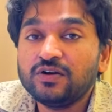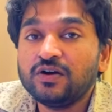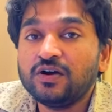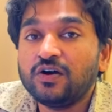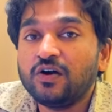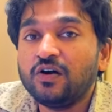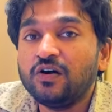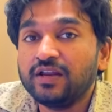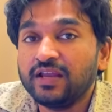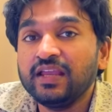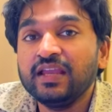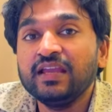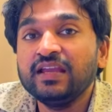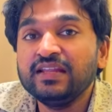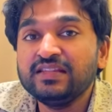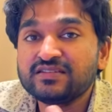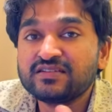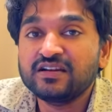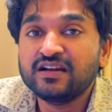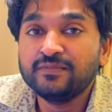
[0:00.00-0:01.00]
or a
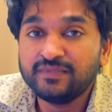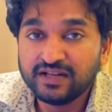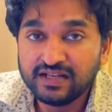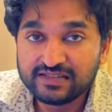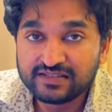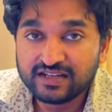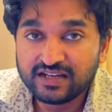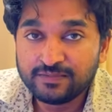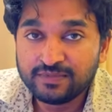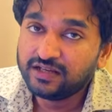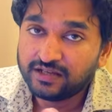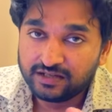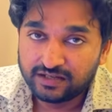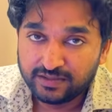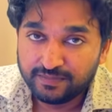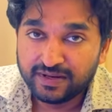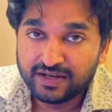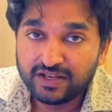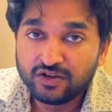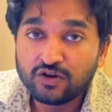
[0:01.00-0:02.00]
Instagram reel script,
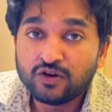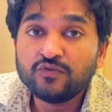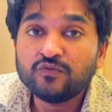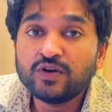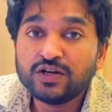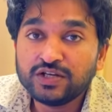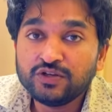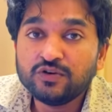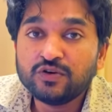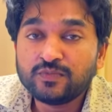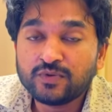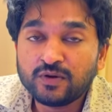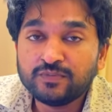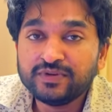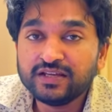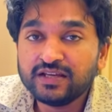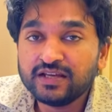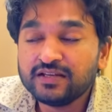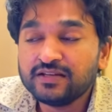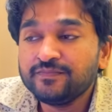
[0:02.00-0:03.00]
depending on what you are
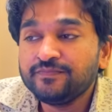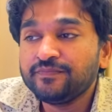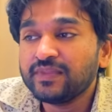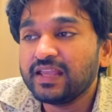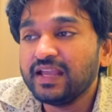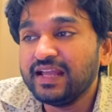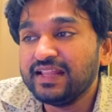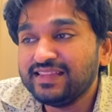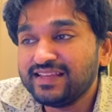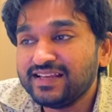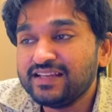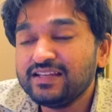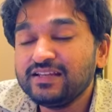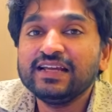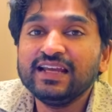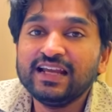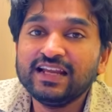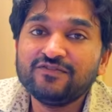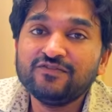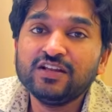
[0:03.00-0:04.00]
prompting it. And then
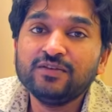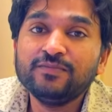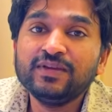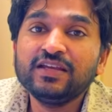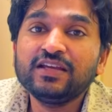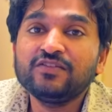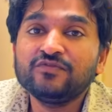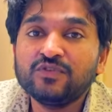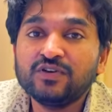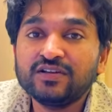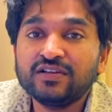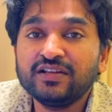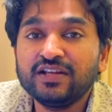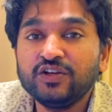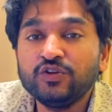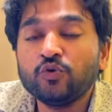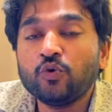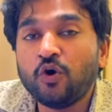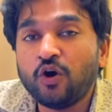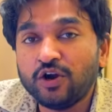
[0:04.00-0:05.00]
it will be converted
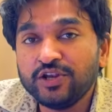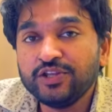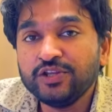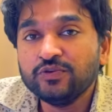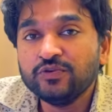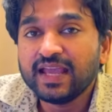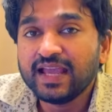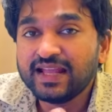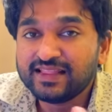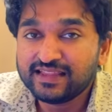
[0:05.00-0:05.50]
into audio, and